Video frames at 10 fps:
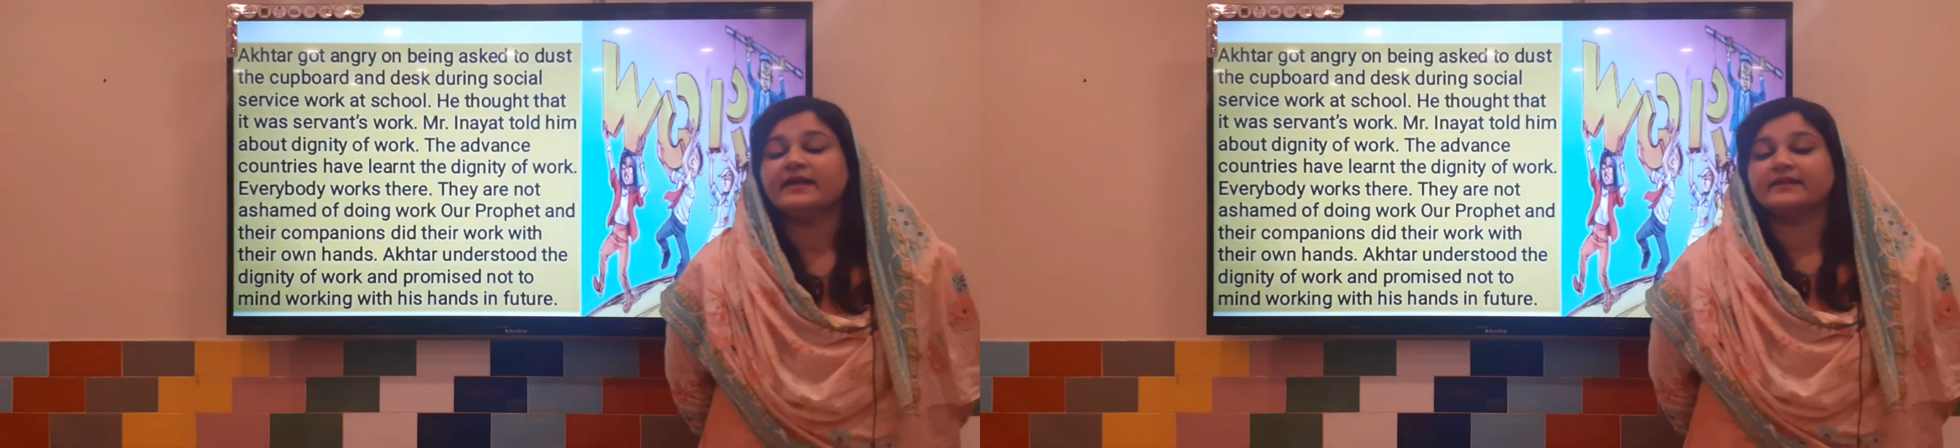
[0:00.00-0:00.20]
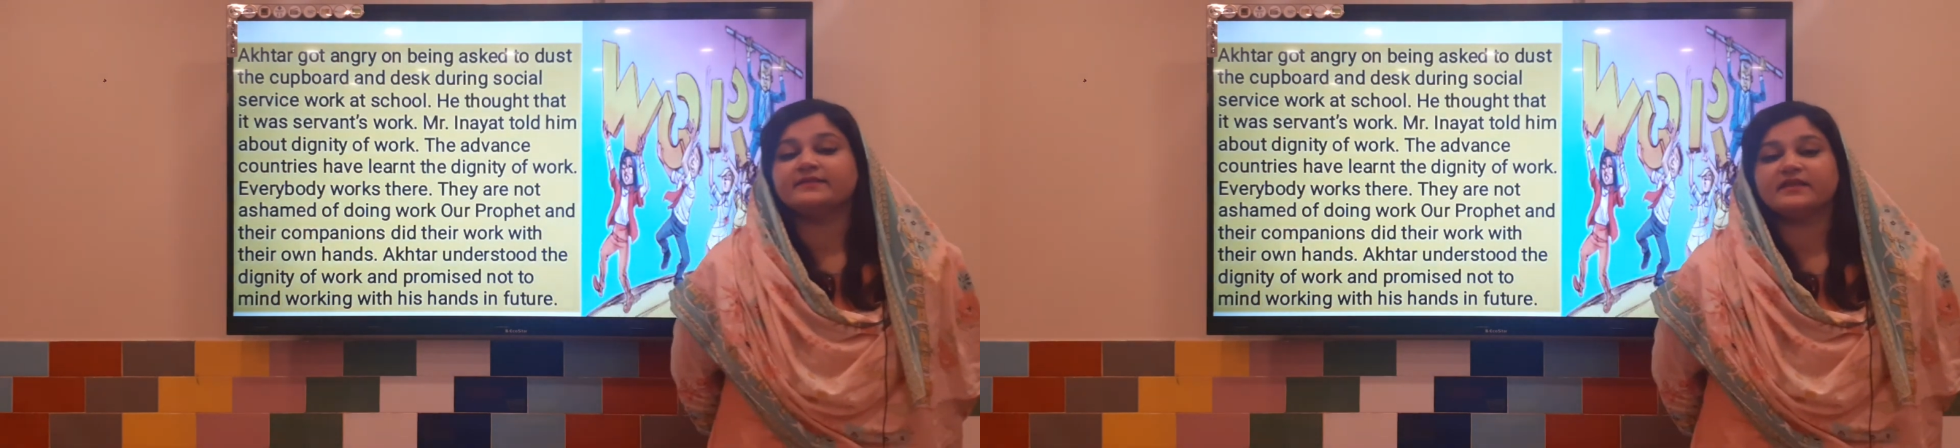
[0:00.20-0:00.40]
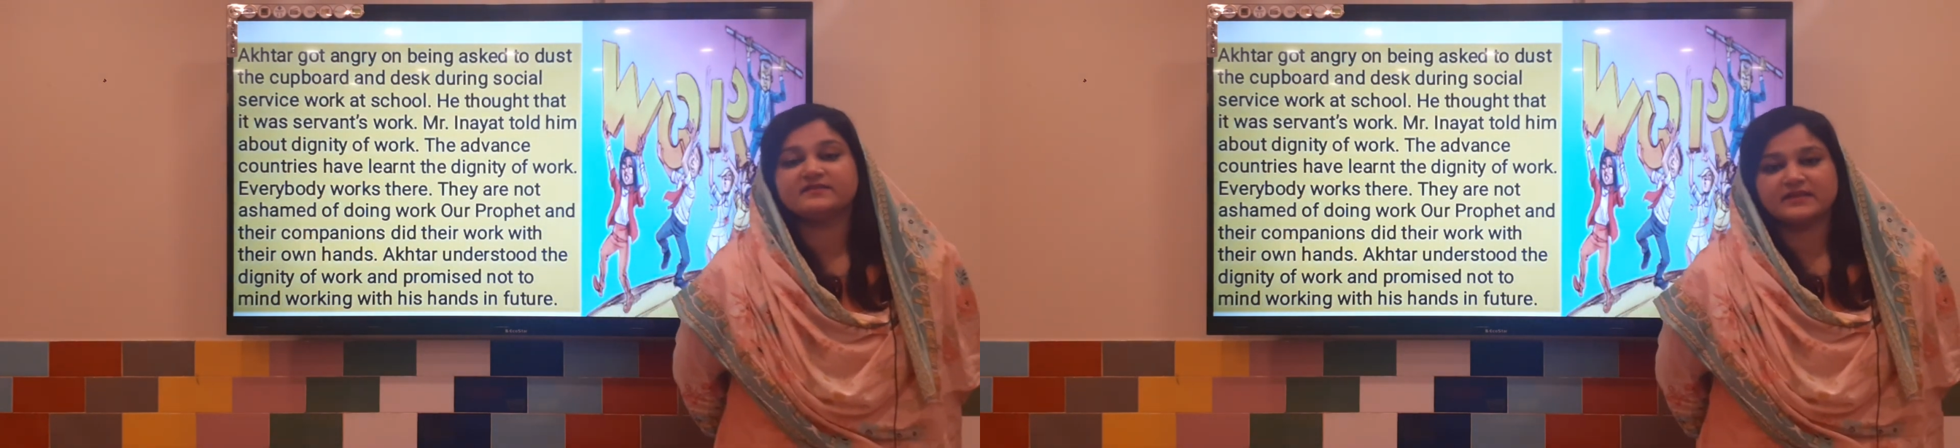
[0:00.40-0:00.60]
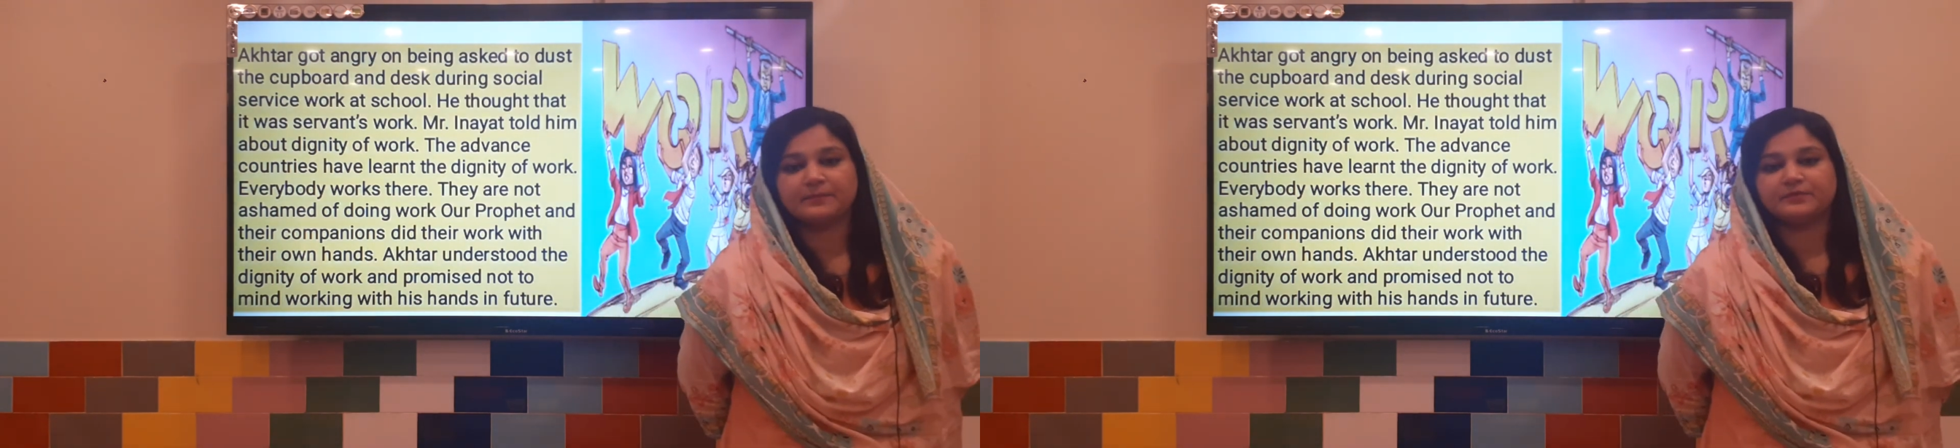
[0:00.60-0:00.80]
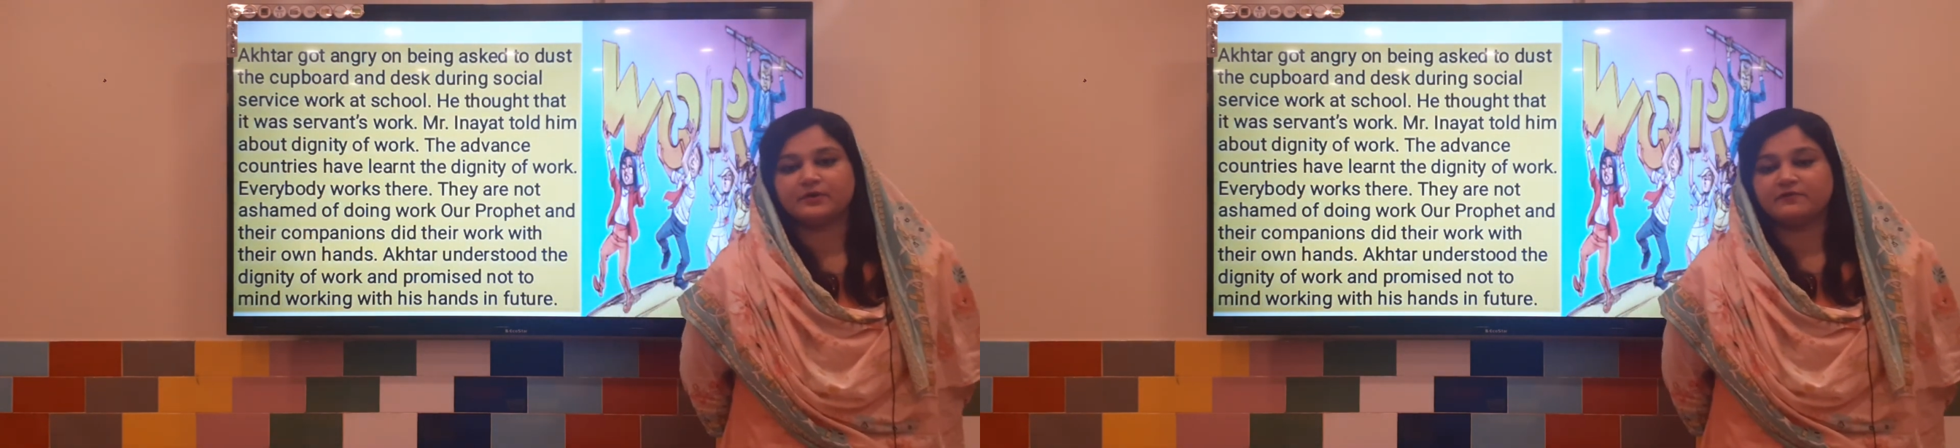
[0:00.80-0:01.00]
In this
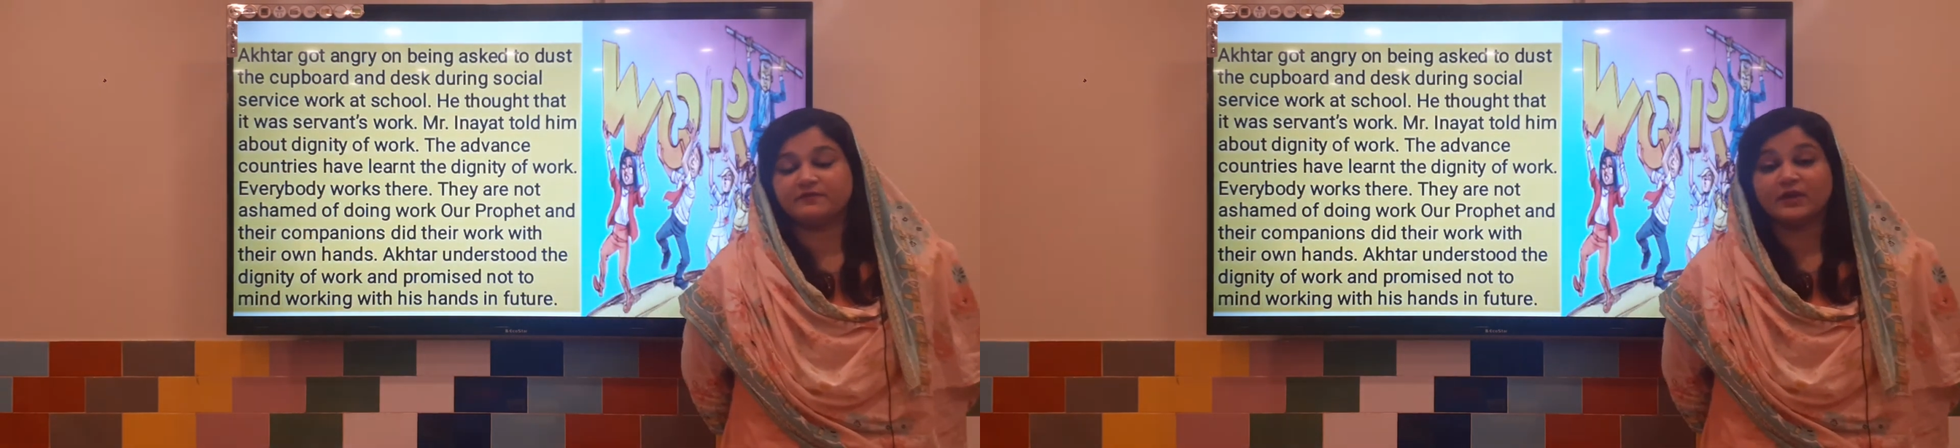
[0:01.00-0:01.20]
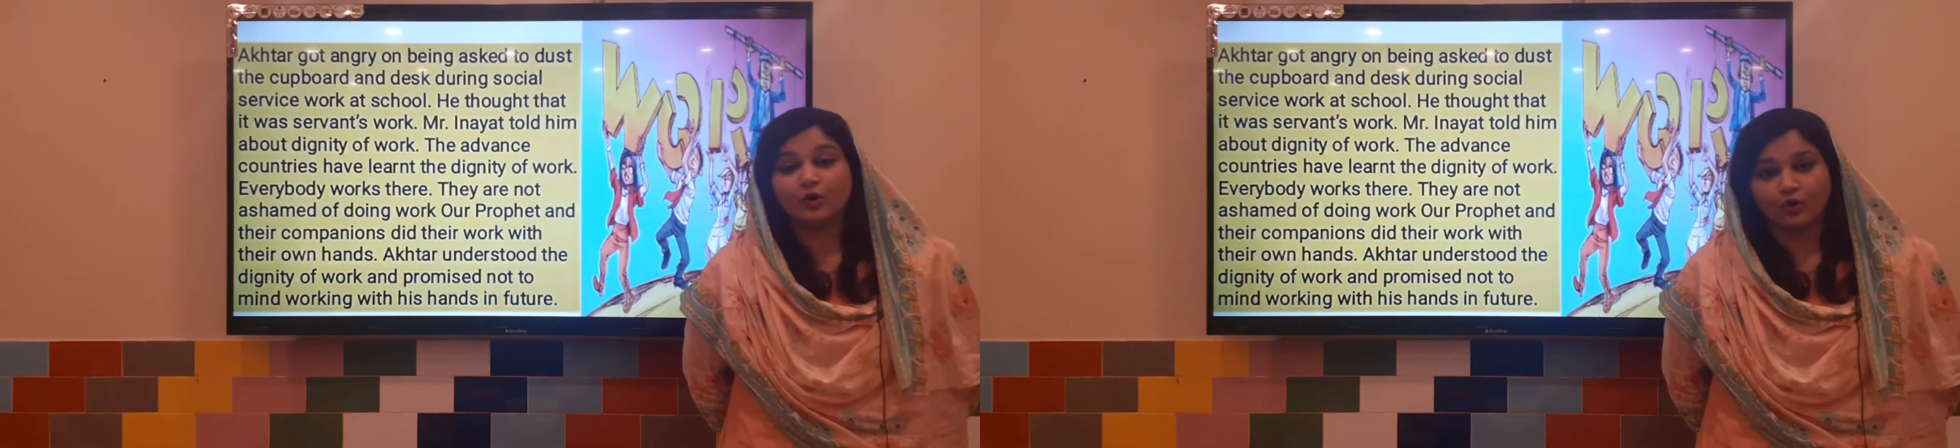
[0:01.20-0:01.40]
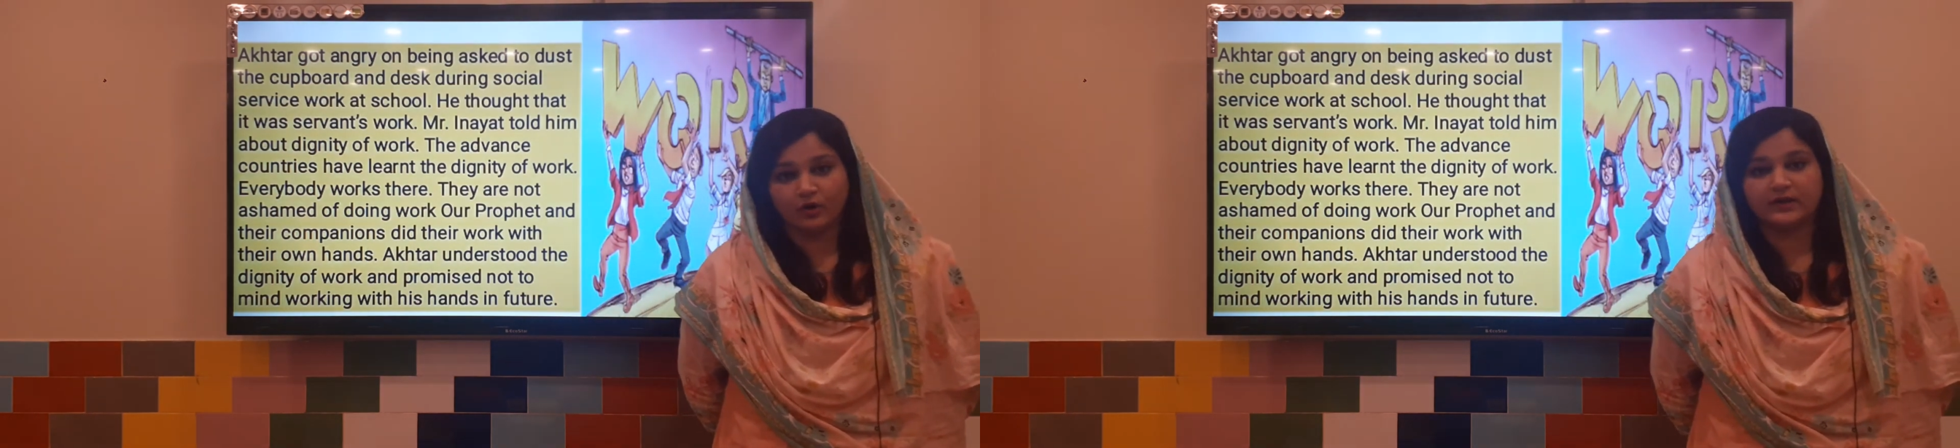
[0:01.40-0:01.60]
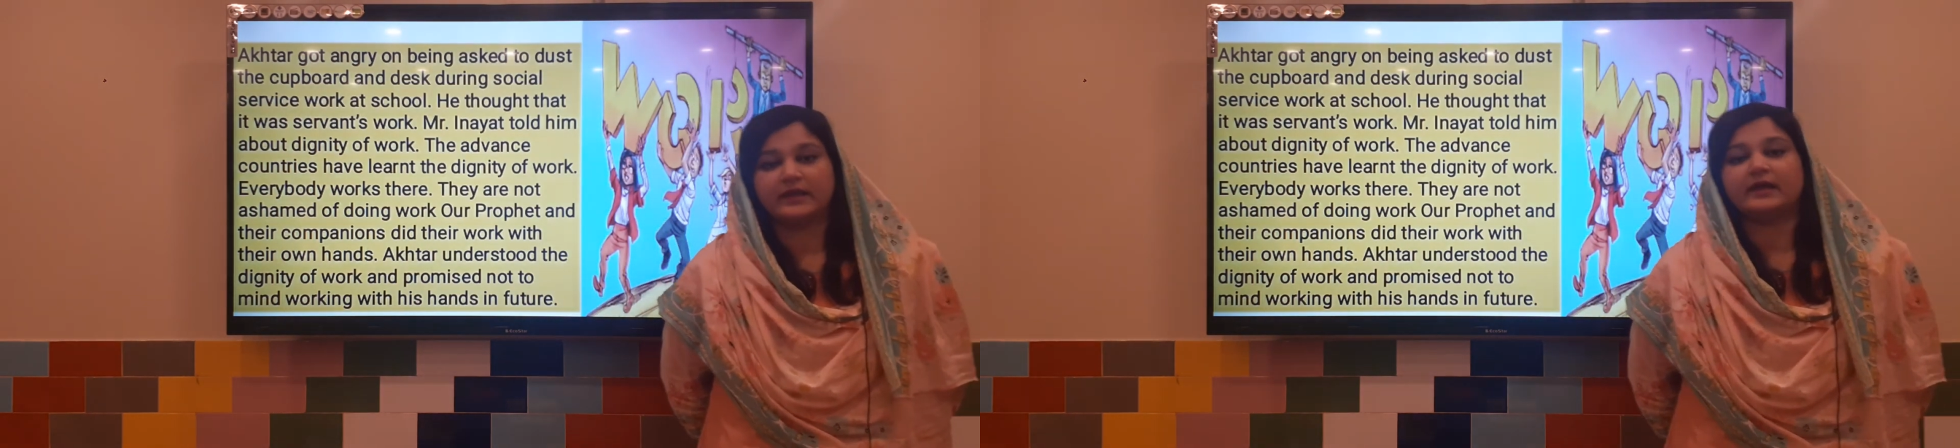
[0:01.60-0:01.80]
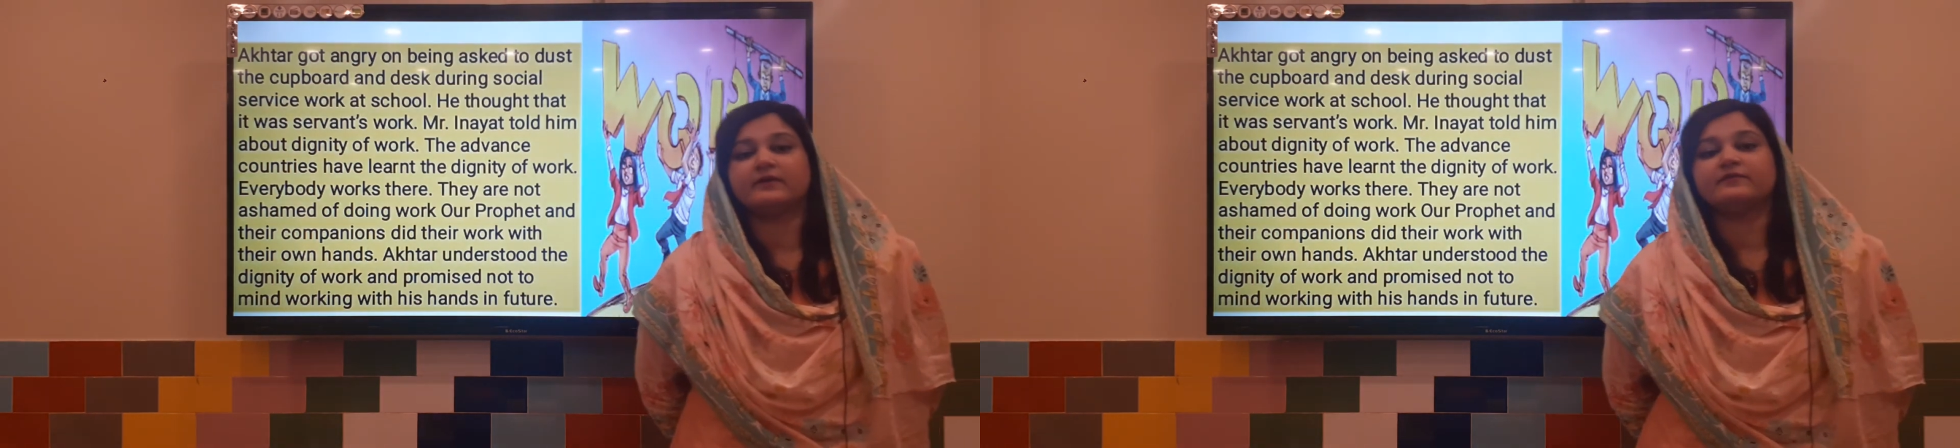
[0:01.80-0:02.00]
chapter, we all
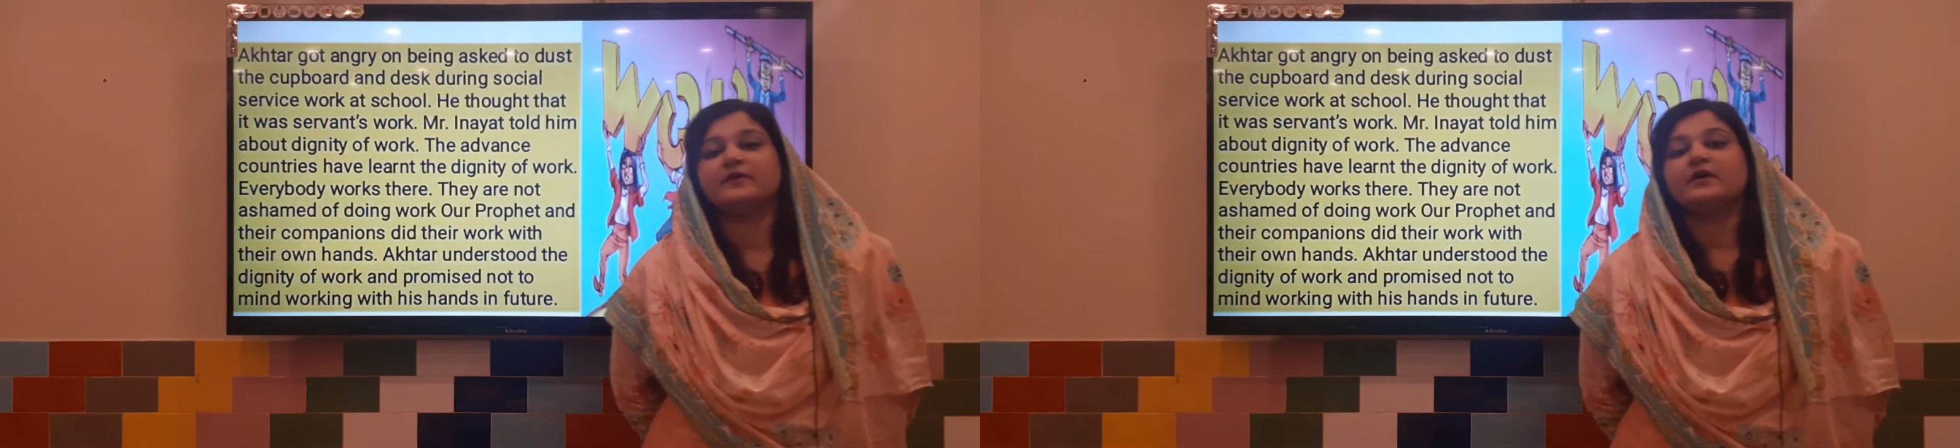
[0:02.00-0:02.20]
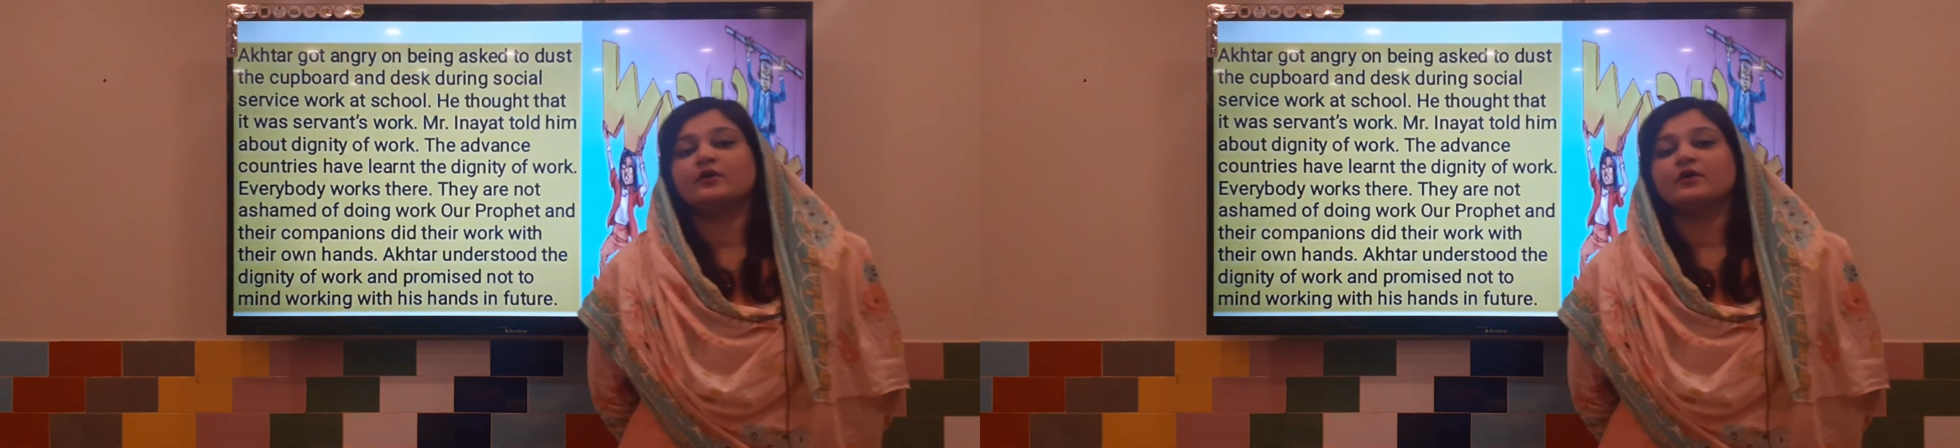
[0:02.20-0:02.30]
have